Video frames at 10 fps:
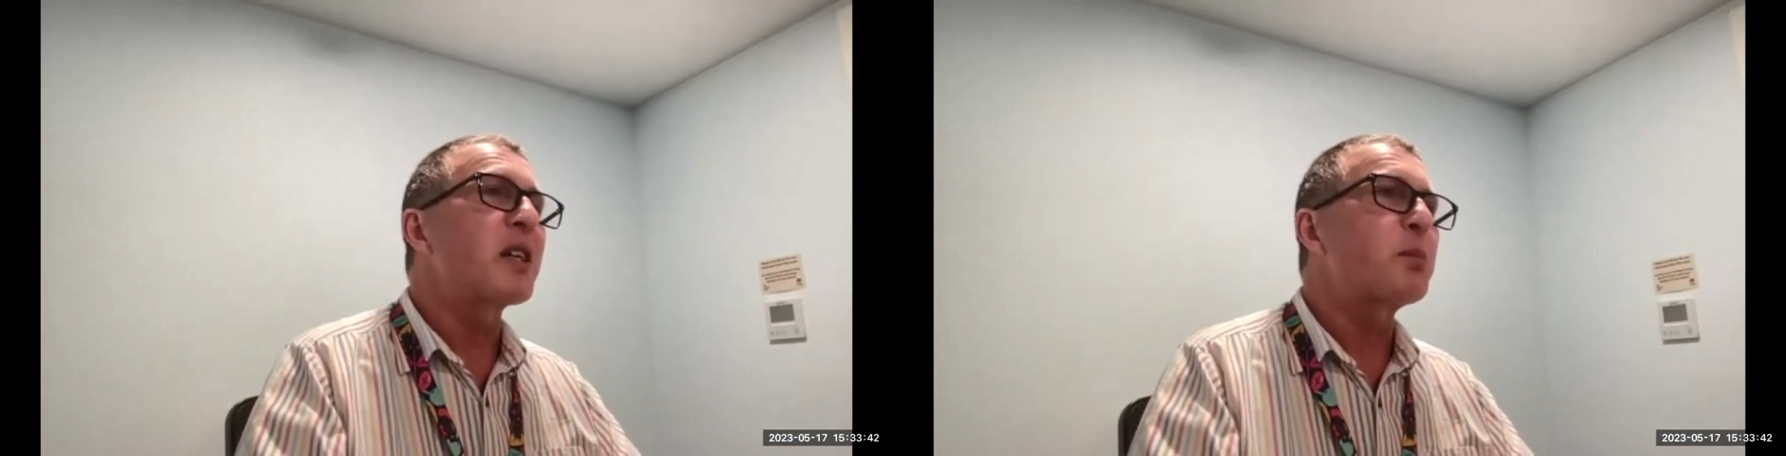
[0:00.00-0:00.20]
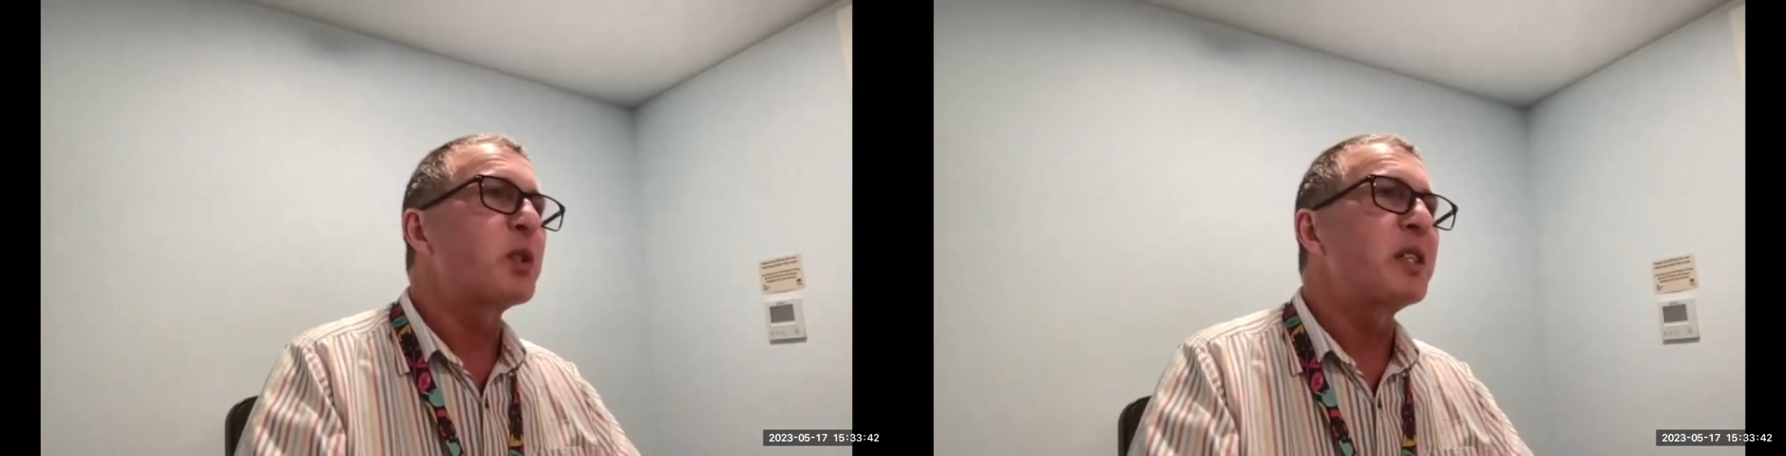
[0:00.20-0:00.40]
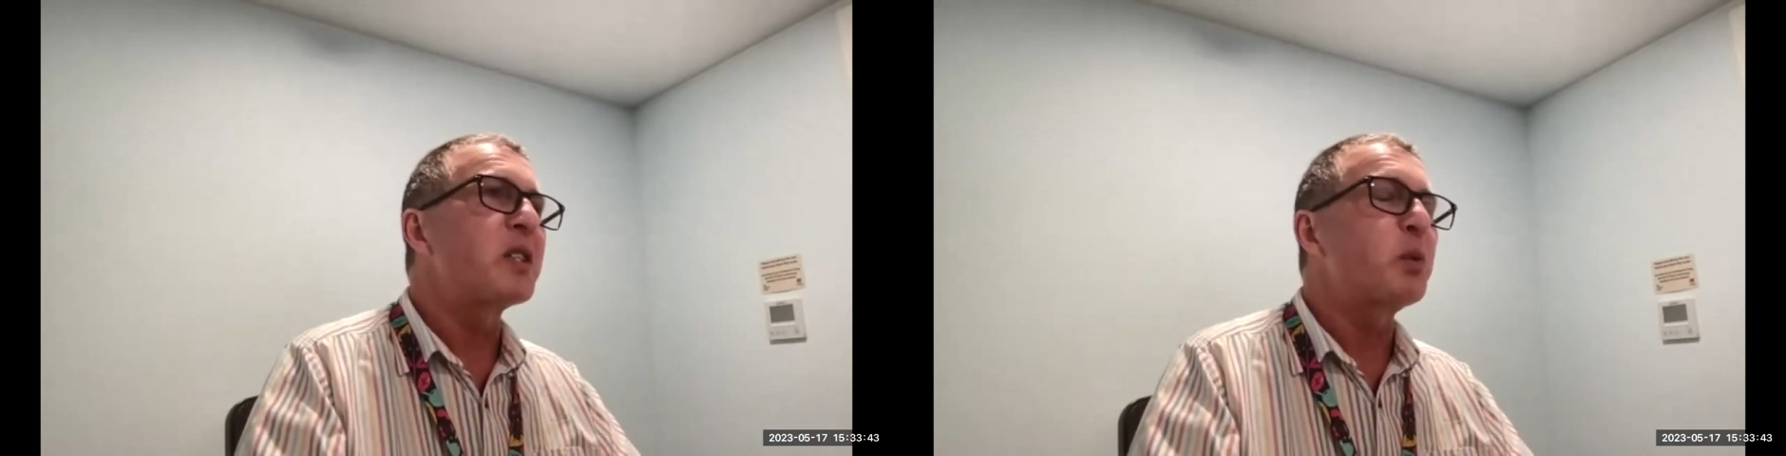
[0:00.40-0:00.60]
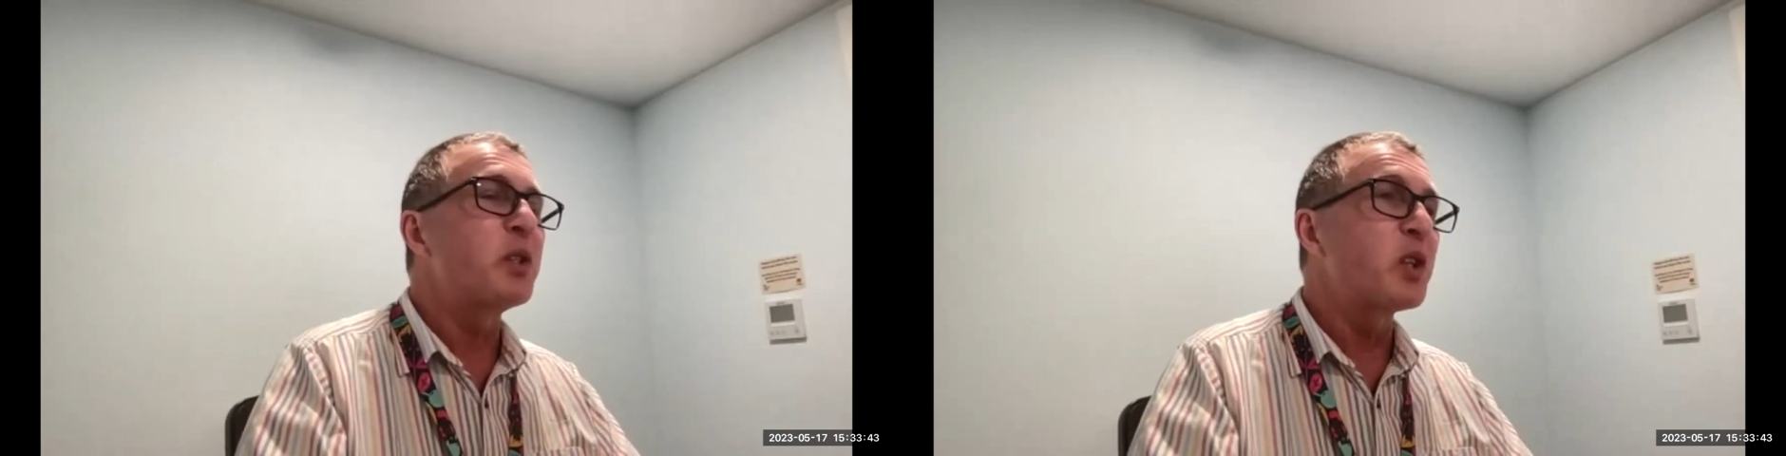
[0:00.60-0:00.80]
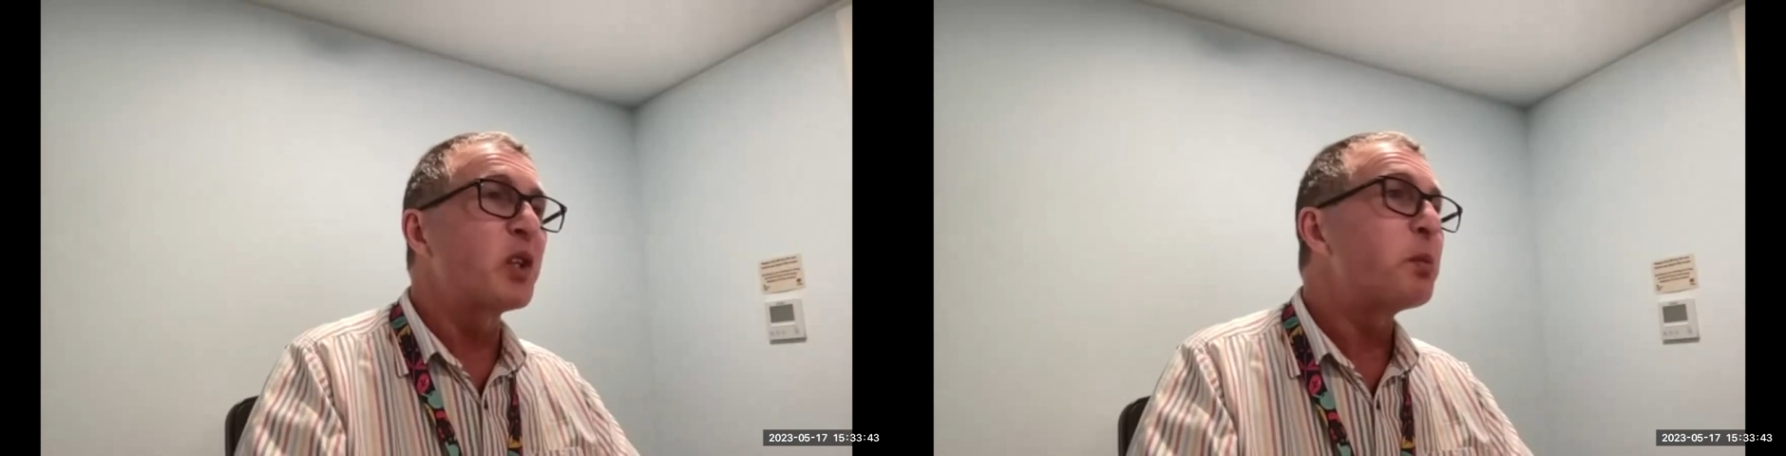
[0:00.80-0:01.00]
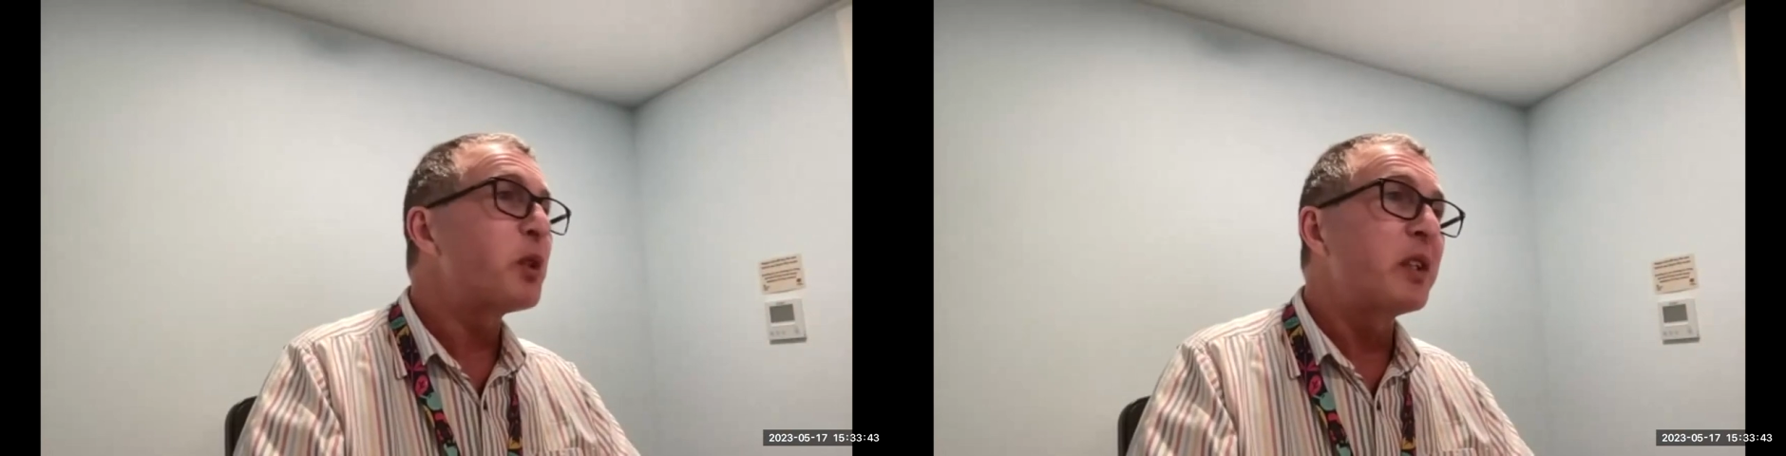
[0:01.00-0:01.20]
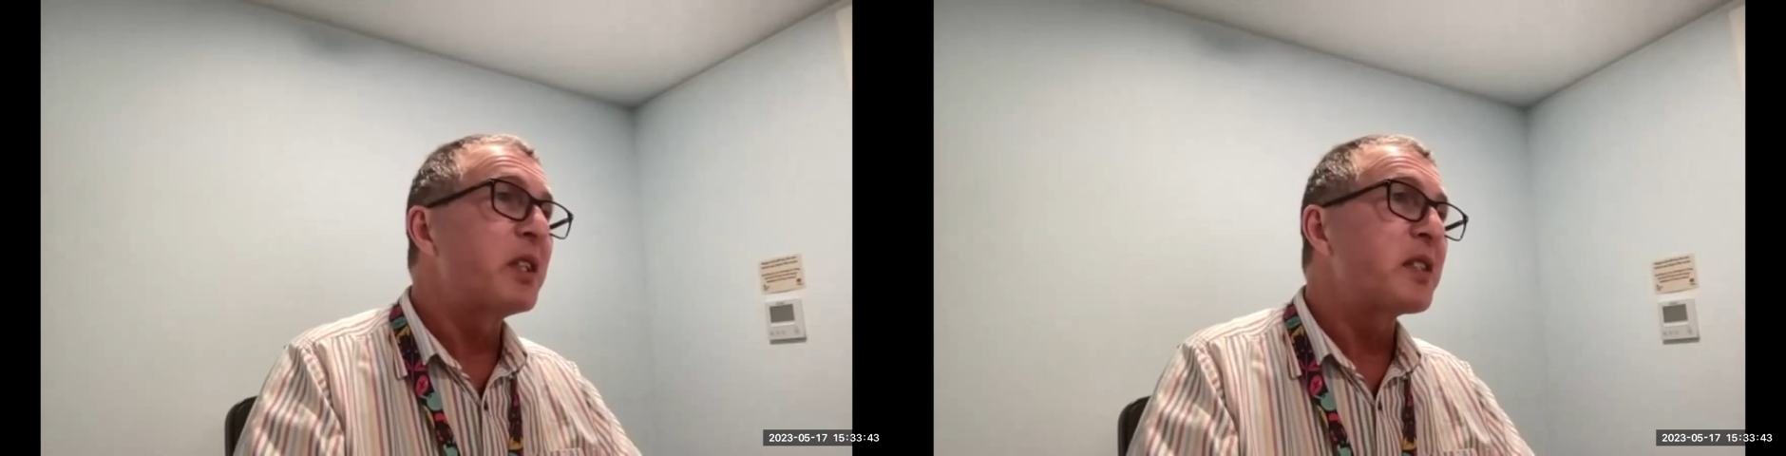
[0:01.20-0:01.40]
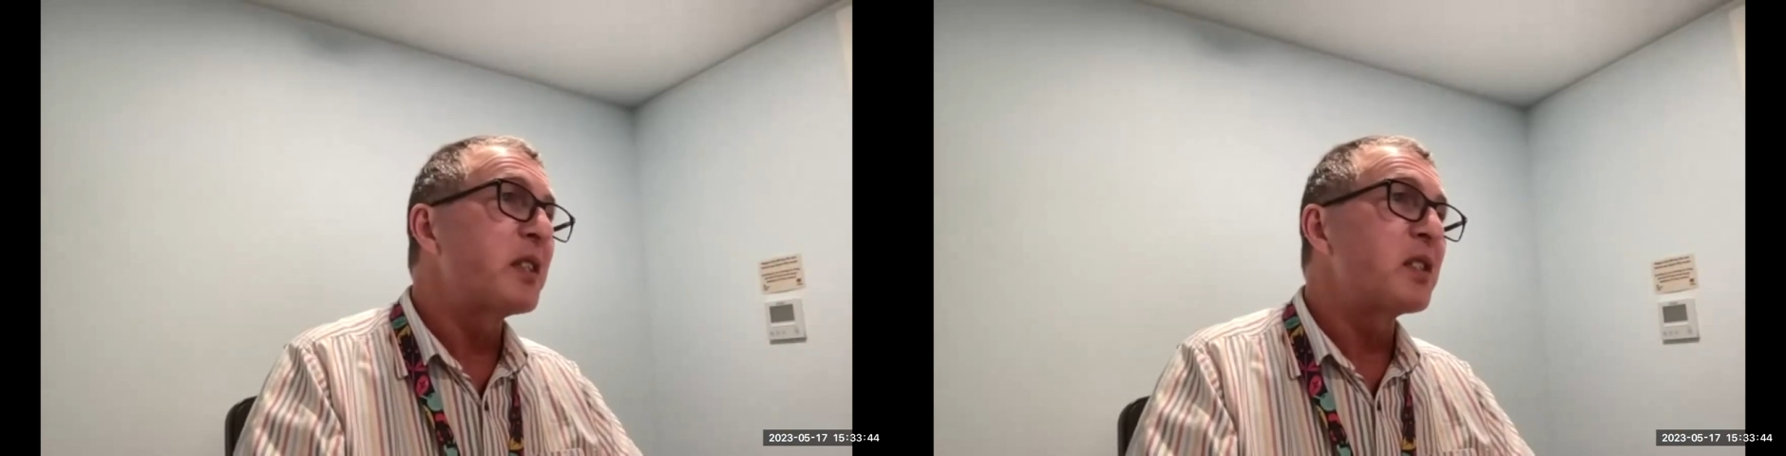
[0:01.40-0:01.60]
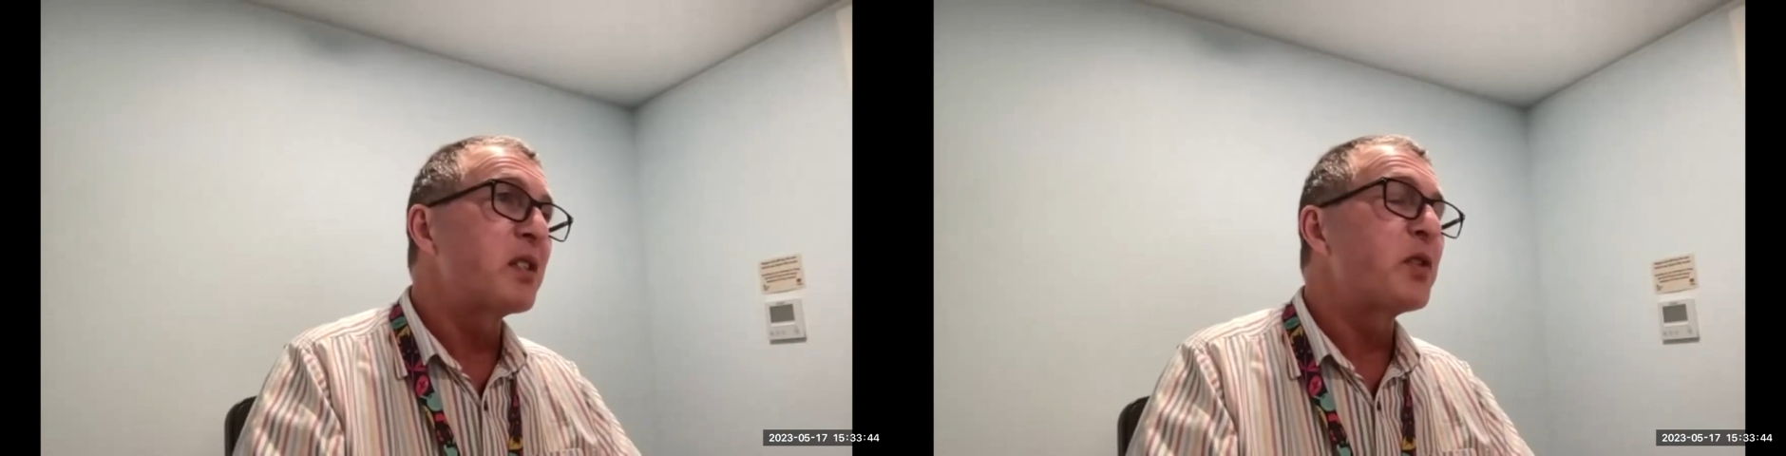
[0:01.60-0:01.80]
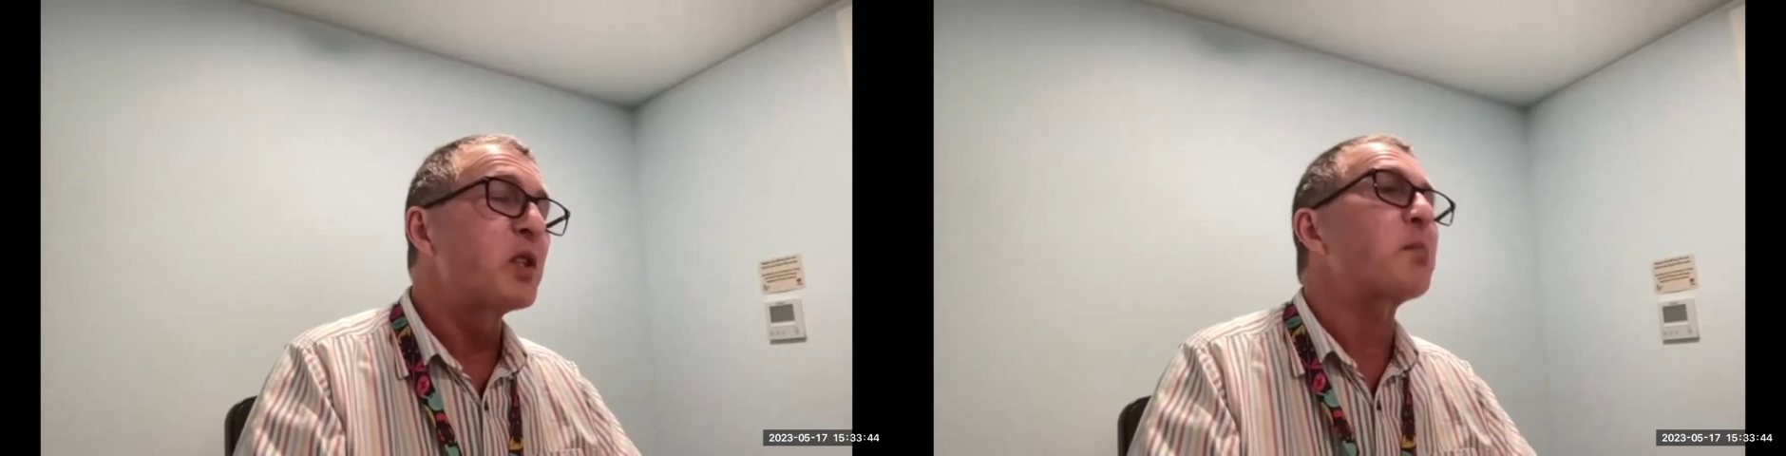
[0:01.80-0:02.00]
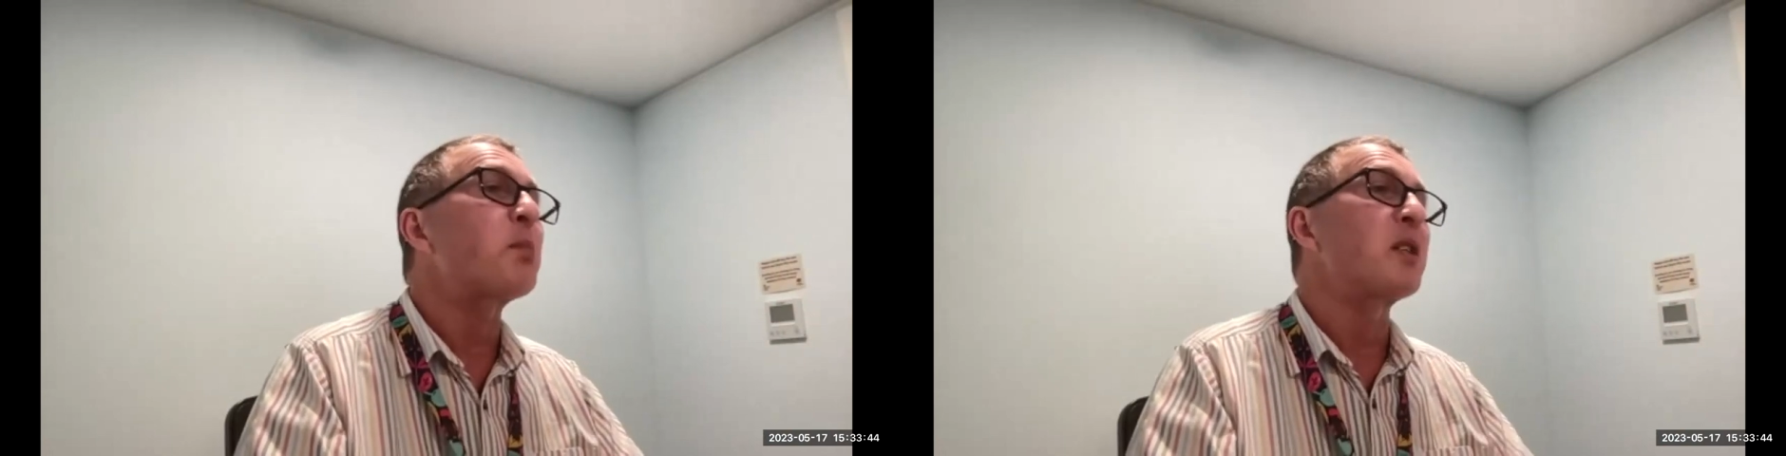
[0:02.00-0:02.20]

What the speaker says: expertise to interpret these things in the first